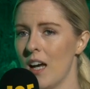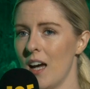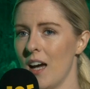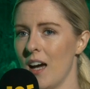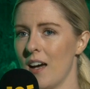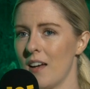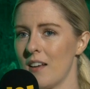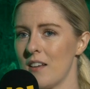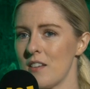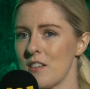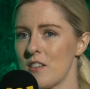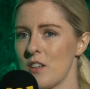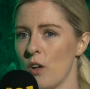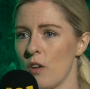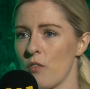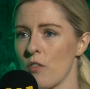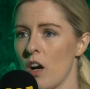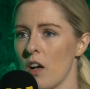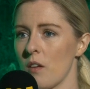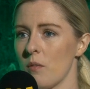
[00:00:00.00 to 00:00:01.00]
and you
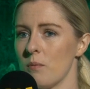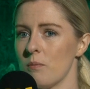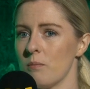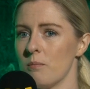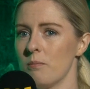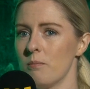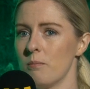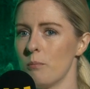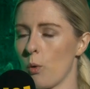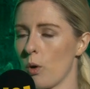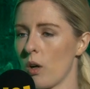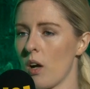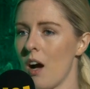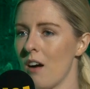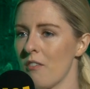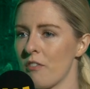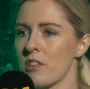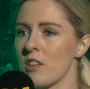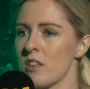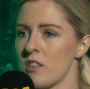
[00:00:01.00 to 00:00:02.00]
know I've gotten more
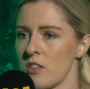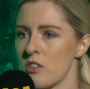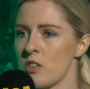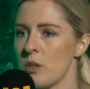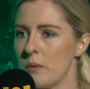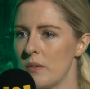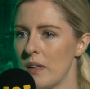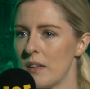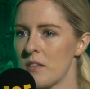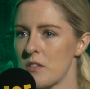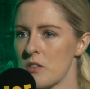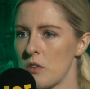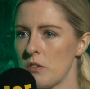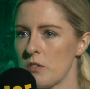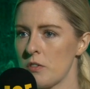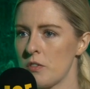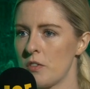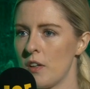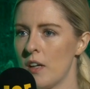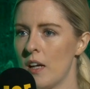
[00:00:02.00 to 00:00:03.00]
confident at doing that
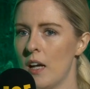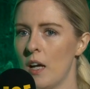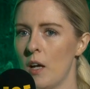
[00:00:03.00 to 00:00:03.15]
stuff.